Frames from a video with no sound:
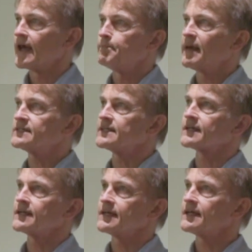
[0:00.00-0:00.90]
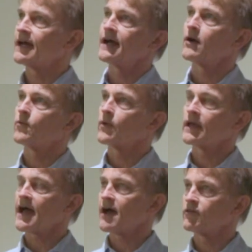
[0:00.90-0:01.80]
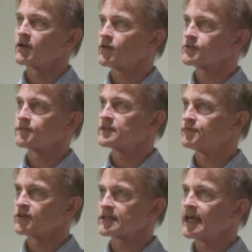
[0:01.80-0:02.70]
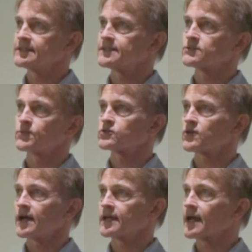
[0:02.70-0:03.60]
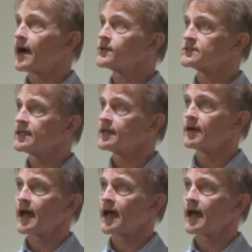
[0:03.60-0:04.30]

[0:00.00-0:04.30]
And basically, we have a lot of different cases we're trying out here,